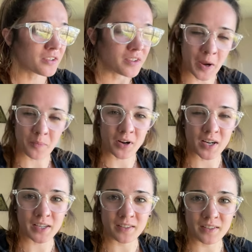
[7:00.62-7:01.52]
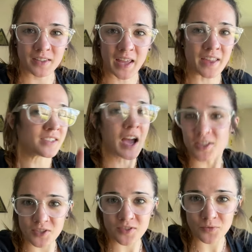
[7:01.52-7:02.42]
number that
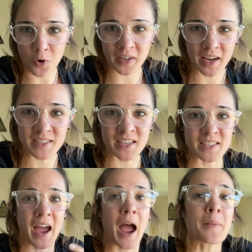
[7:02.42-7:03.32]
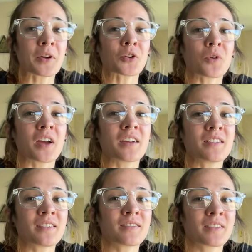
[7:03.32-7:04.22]
Yasso's workout says I'm gonna
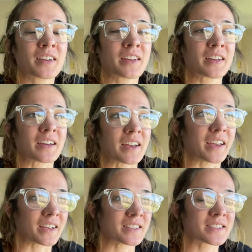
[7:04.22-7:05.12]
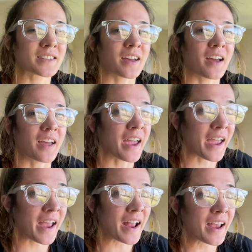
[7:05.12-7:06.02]
run is
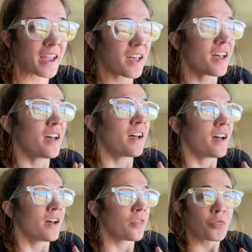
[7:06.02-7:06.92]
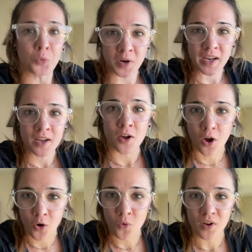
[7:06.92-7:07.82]
a
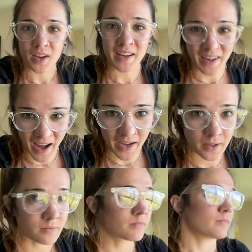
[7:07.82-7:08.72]
3:09.